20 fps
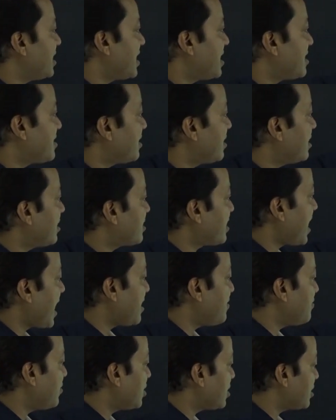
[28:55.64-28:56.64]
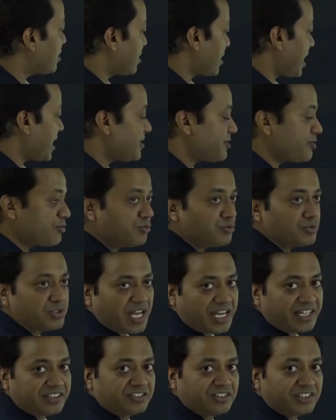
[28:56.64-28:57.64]
as a psi 1, psi 2,
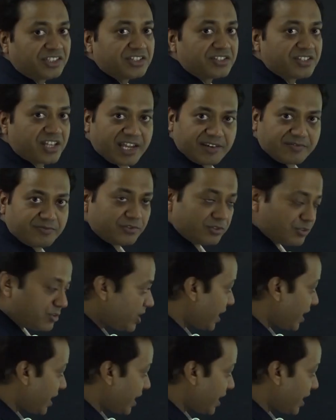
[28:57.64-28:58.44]
psi 3, psi 4